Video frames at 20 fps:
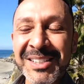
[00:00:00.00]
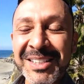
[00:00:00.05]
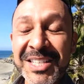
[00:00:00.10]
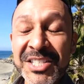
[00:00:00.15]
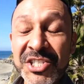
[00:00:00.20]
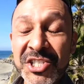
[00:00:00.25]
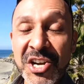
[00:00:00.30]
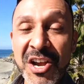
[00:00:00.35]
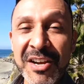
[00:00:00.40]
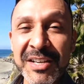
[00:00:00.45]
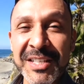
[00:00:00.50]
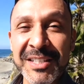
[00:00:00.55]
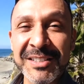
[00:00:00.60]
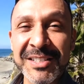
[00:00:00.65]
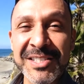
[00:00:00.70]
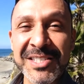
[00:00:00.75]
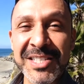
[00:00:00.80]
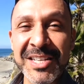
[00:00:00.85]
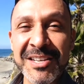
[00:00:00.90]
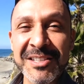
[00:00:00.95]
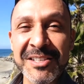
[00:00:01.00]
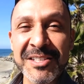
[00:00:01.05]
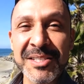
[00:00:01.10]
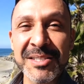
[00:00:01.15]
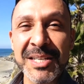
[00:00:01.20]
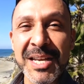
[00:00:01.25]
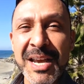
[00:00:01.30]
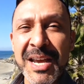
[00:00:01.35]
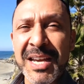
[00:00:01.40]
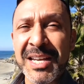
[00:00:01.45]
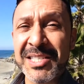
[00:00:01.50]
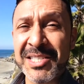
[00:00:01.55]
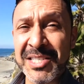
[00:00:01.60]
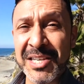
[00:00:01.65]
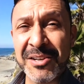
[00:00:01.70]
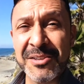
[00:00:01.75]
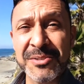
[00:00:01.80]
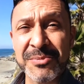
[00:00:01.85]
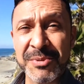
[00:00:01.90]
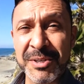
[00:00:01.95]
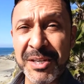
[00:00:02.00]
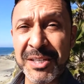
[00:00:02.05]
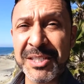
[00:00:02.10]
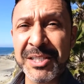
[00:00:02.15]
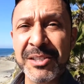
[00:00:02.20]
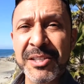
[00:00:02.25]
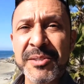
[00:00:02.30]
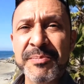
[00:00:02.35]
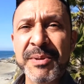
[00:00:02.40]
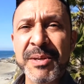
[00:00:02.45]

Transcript: It's shocking to say this, it sounds ridiculous,